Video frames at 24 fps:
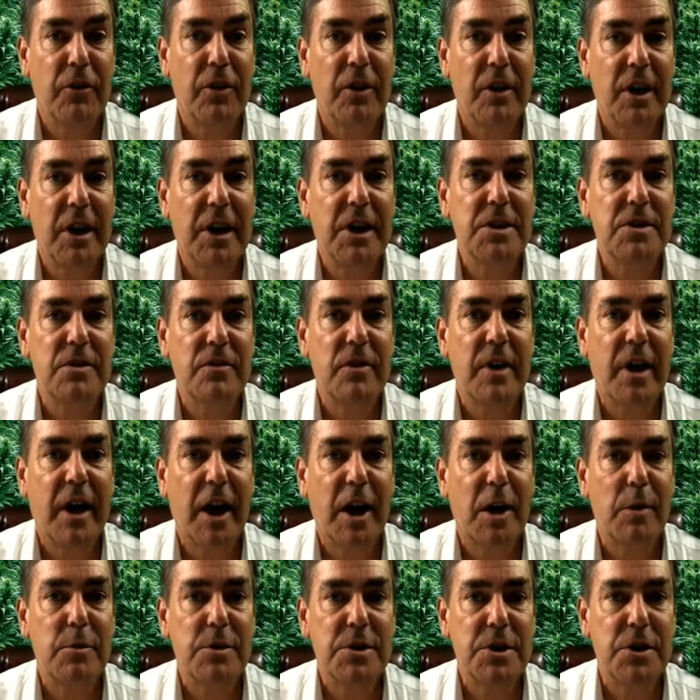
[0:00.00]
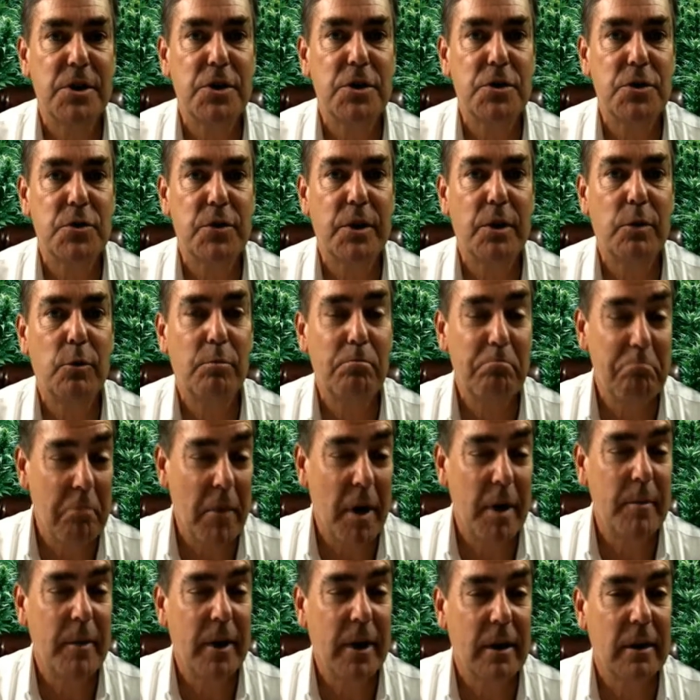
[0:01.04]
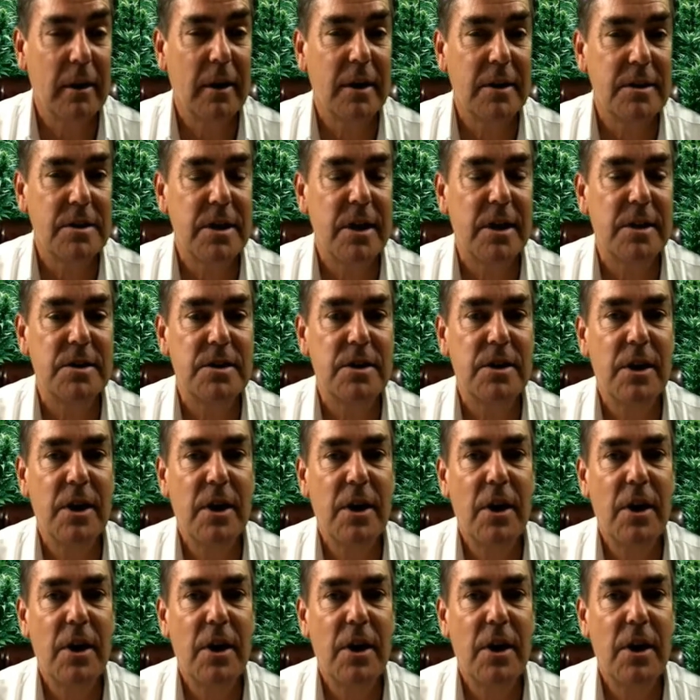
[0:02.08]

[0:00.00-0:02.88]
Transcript: the needs of the cannabis industry might make a lot of sense.